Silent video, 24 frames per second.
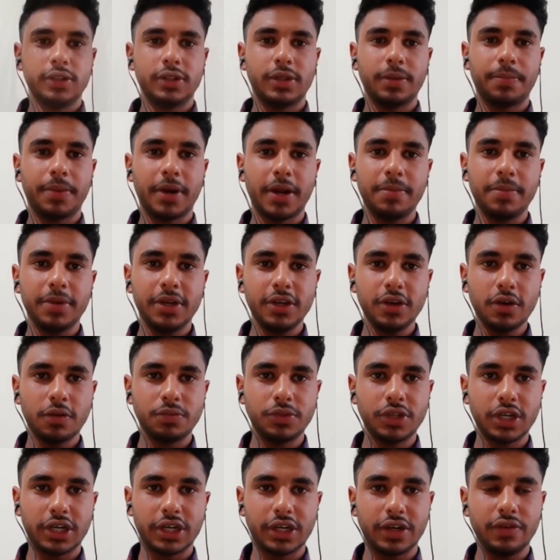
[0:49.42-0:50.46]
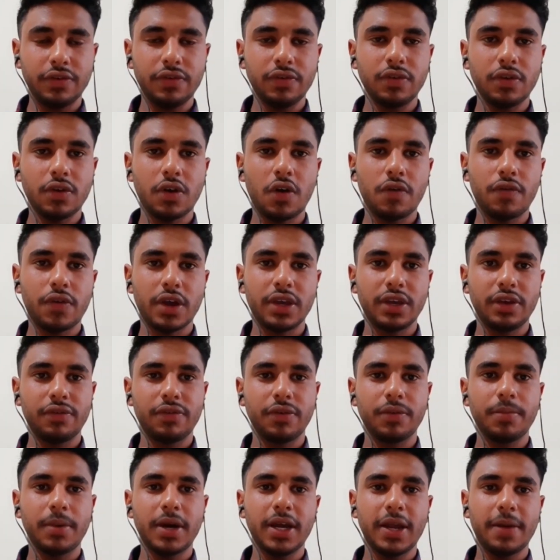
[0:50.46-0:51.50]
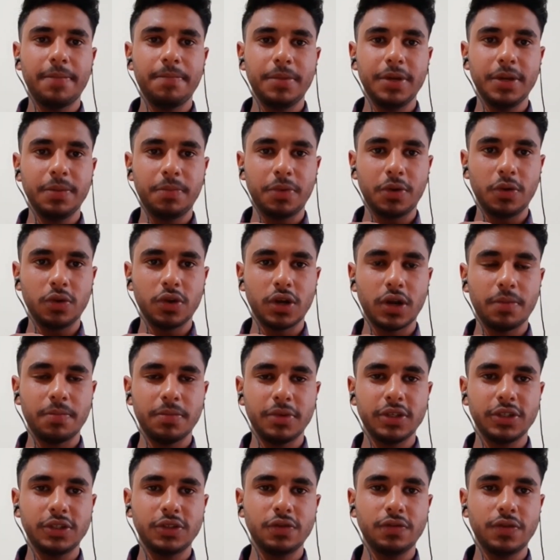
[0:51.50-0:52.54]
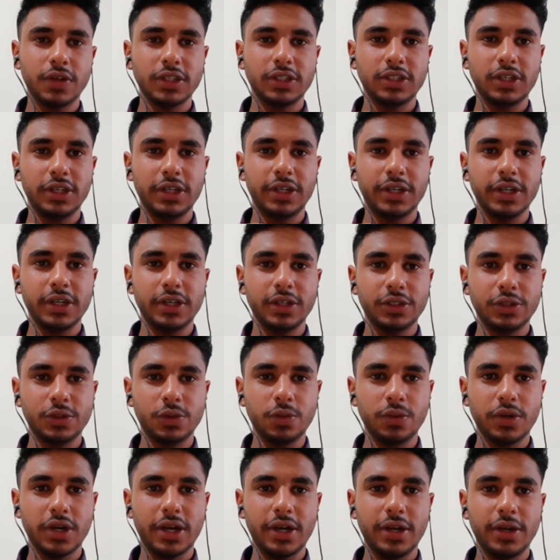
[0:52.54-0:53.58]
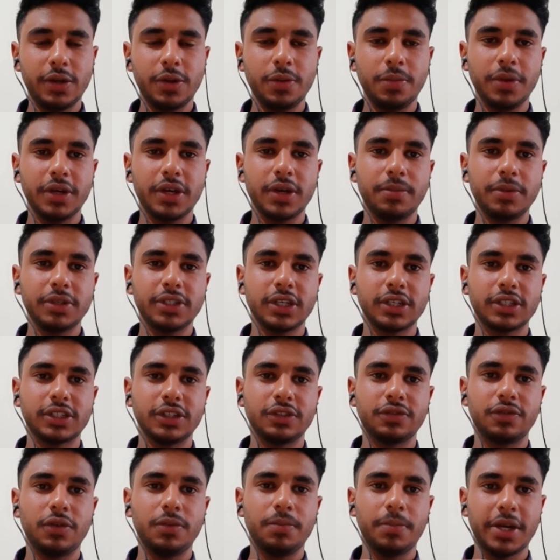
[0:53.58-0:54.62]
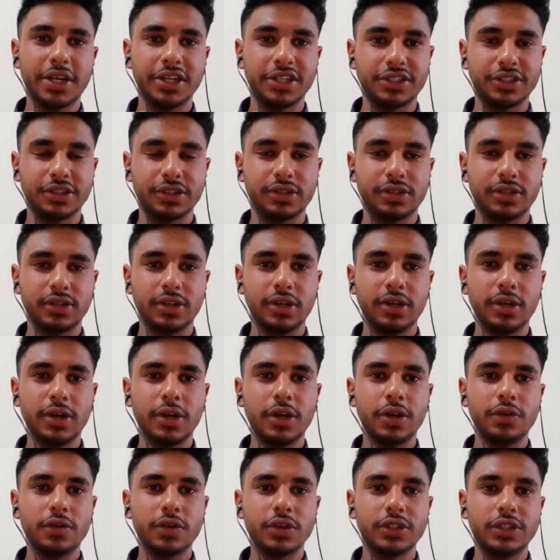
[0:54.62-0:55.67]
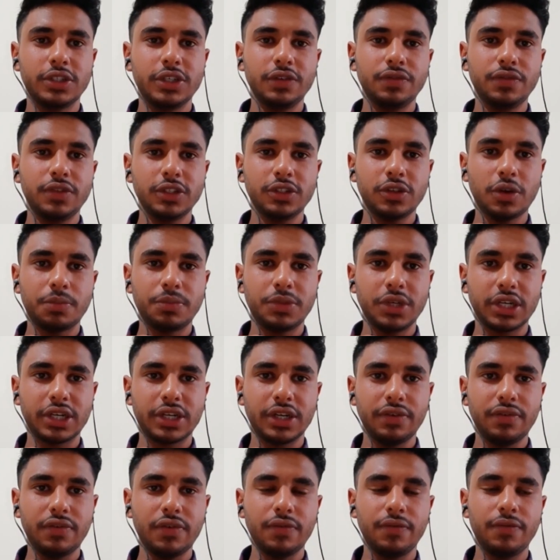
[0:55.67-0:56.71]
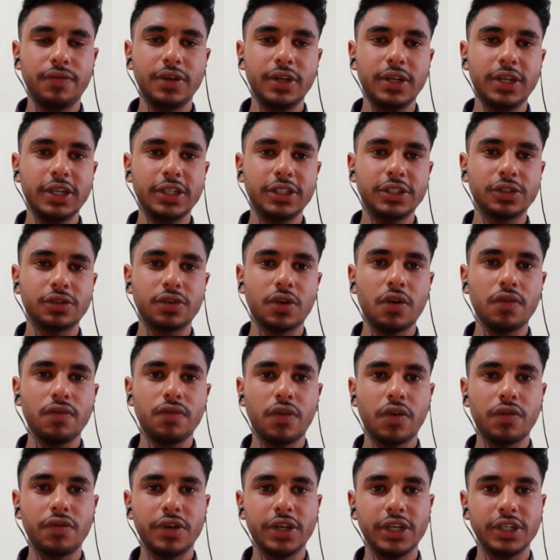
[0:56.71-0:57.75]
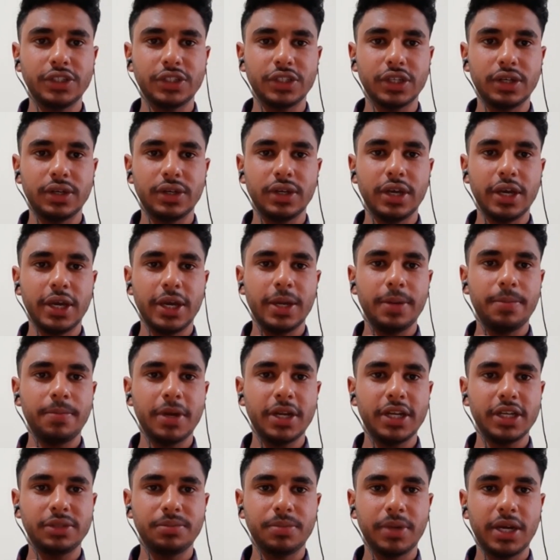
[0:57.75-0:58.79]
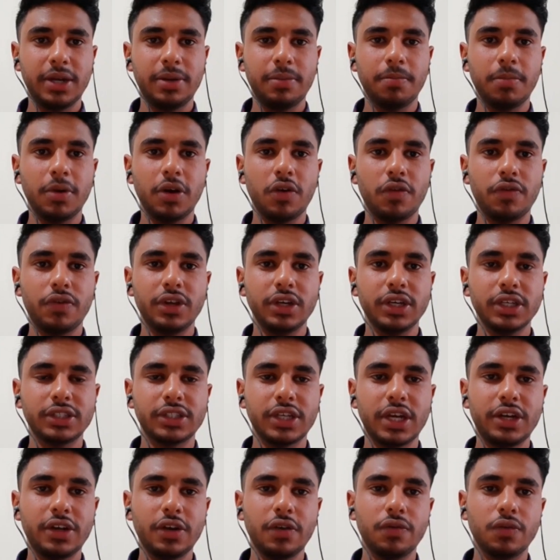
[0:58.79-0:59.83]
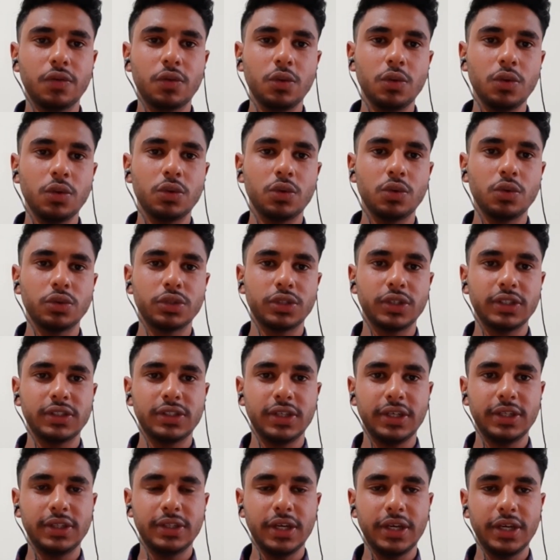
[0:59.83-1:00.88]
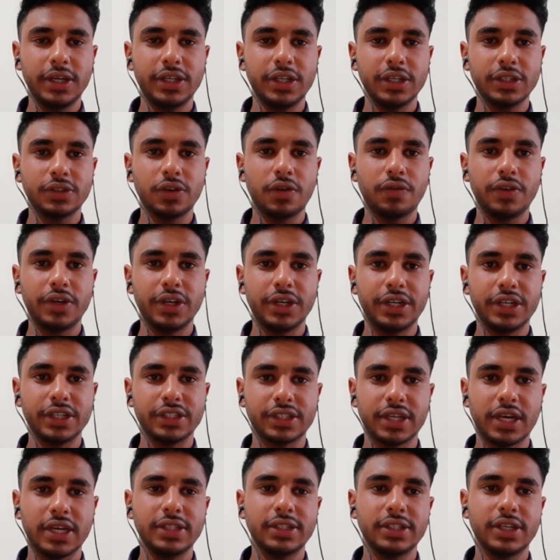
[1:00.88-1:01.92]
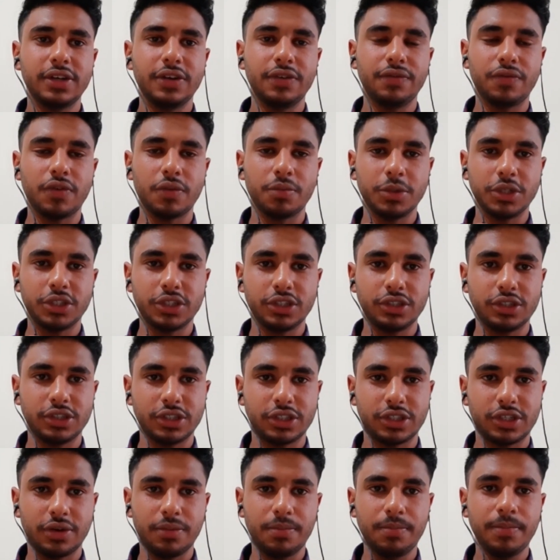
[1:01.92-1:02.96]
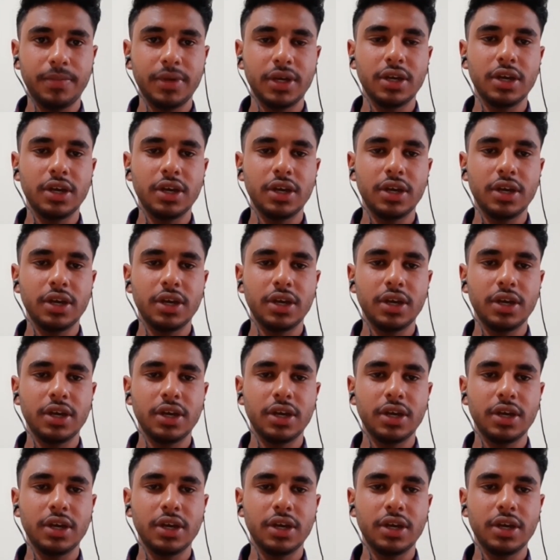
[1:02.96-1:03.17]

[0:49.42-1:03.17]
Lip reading: The primary objective of IFMR MBA program is to facilitate a student to become a successful manager. To achieve this objective, we lay a strong foundation in management by offering a set of core courses in the areas of data science and information system,